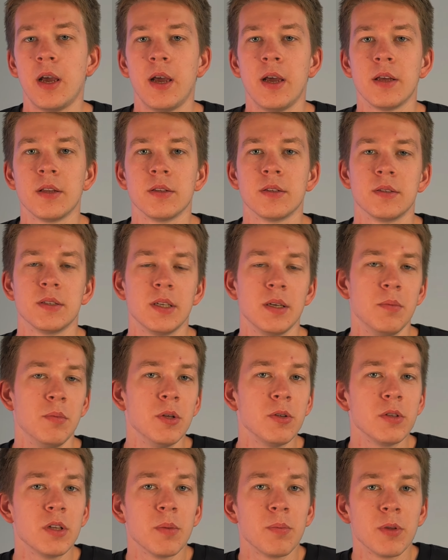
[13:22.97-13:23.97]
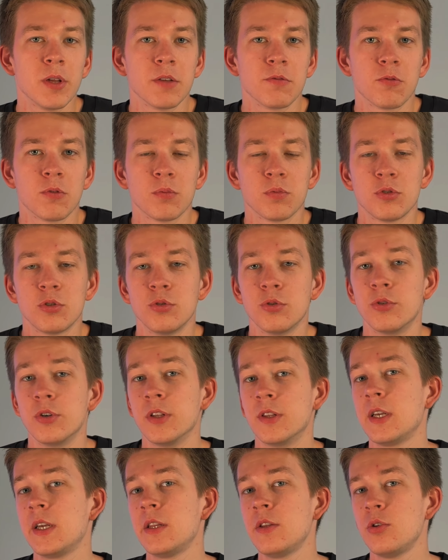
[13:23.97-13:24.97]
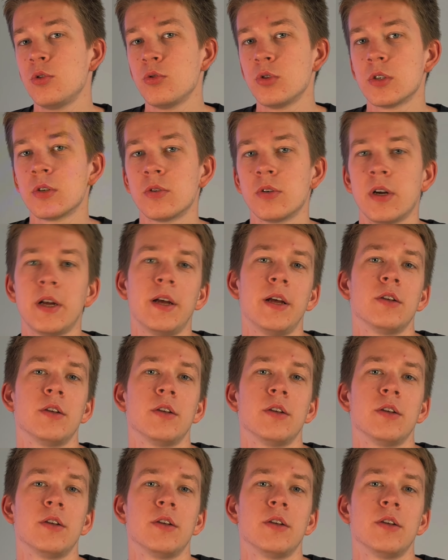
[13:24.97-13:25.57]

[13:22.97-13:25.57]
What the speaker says: and they built a platform to retain user